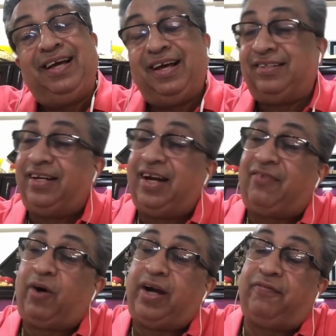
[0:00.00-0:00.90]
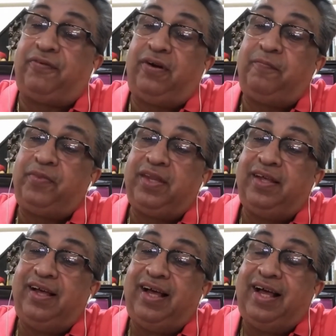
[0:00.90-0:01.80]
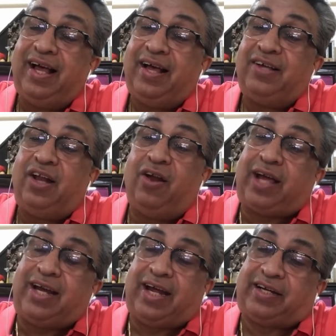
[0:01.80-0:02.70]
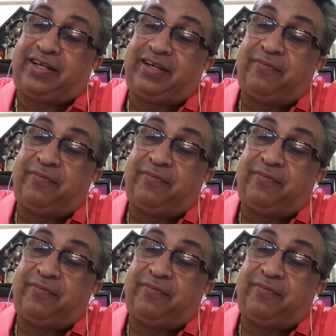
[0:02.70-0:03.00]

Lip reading: Isn't it wonderful? Look at it.